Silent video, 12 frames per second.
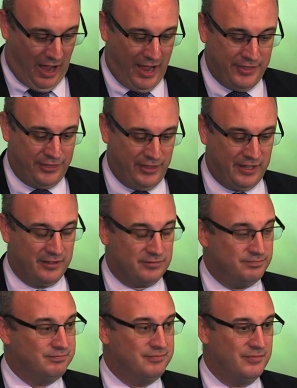I think
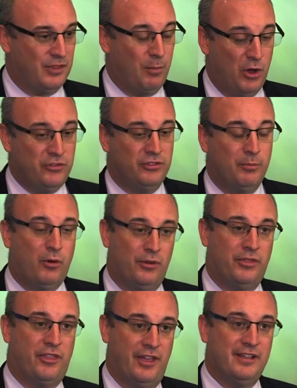the most
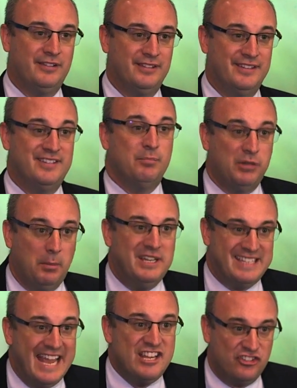important thing is
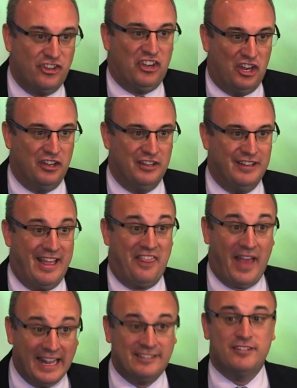implementation.
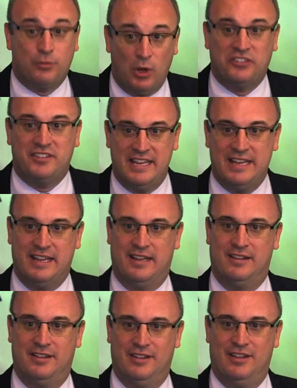That is what's needed.